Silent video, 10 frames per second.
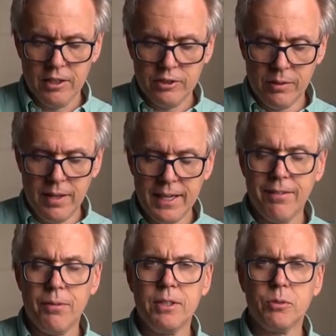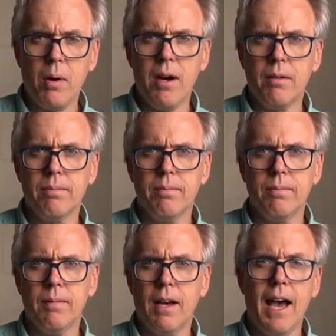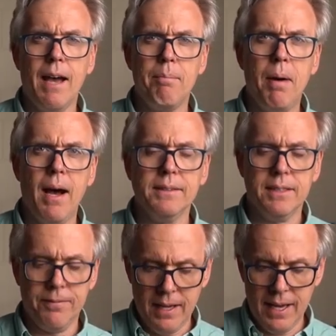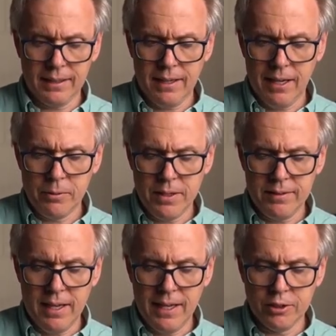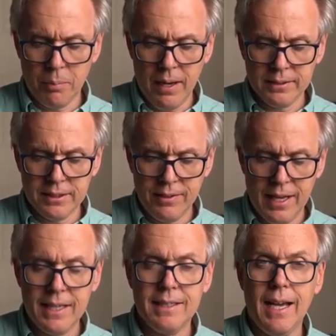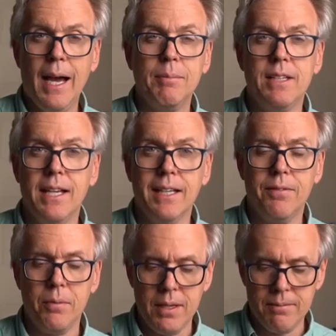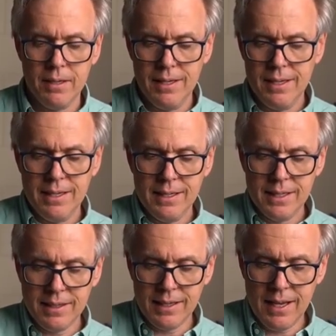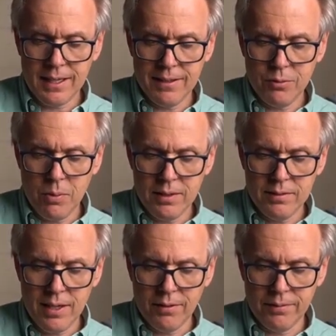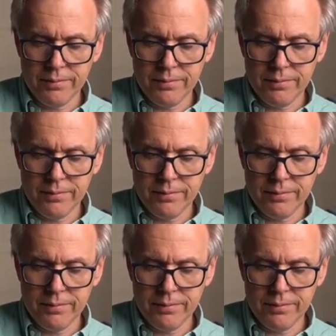So -3 squared, positive 9. Careful with the sign. So positive 9 times -3 is a -27.